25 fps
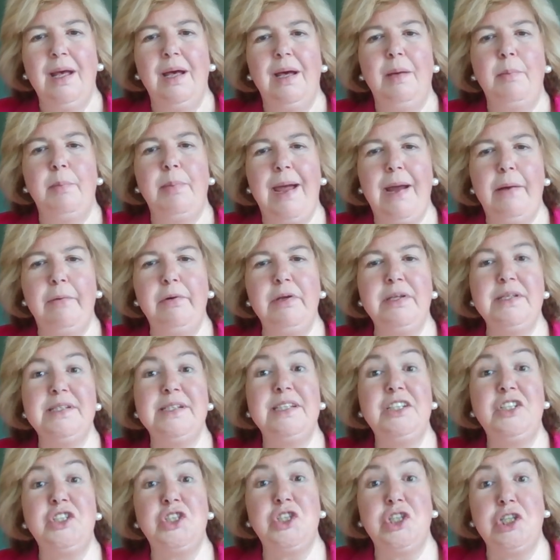Parents
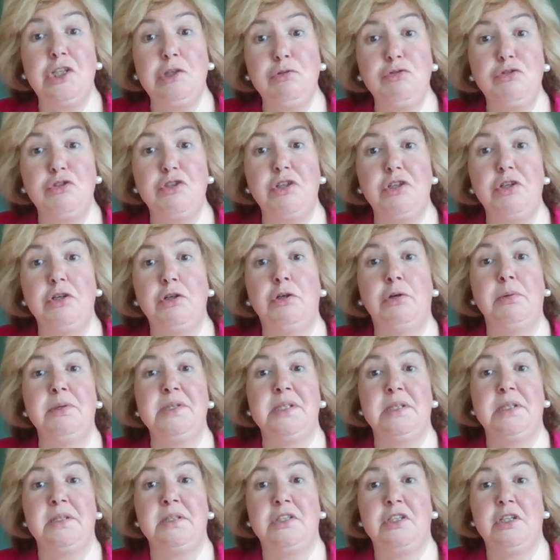and children are always
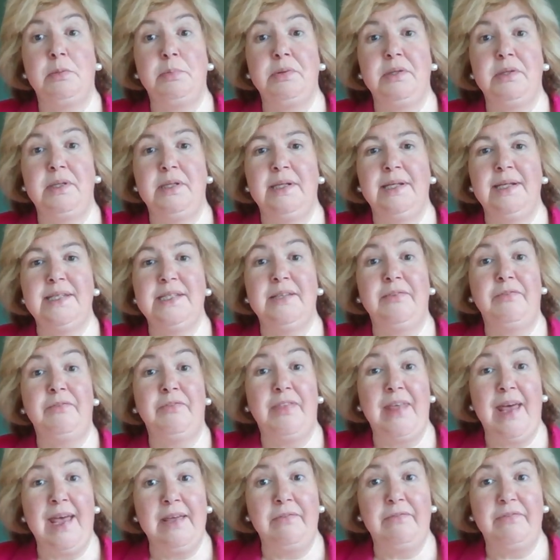at the top of the list if
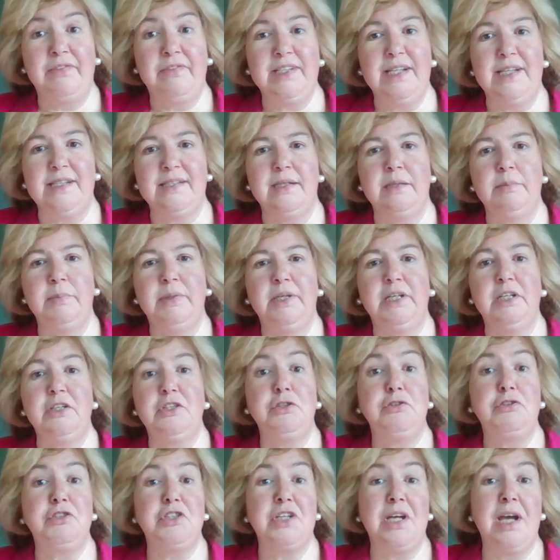they've tested because
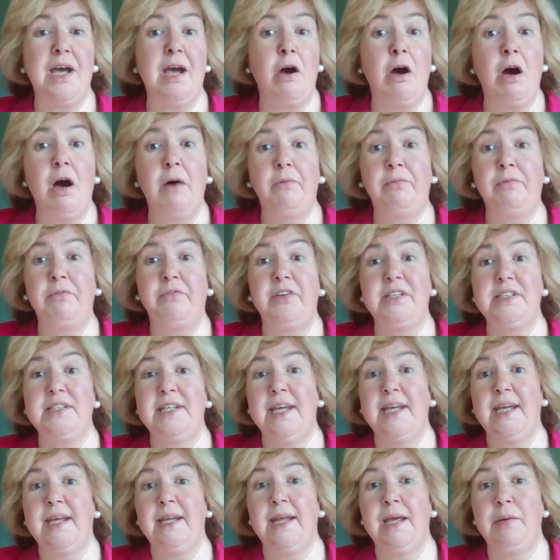you share half of your
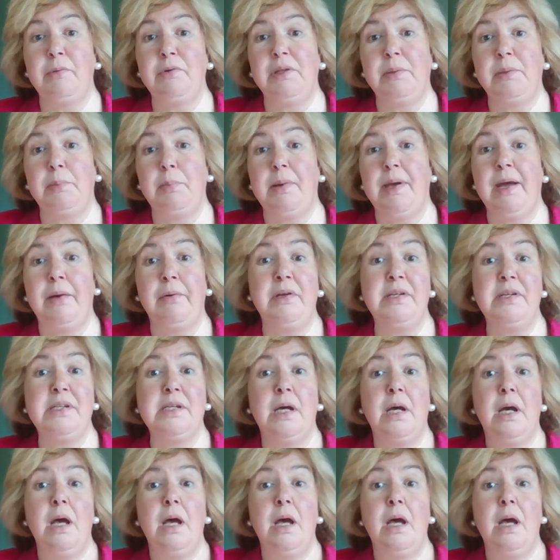DNA with your parent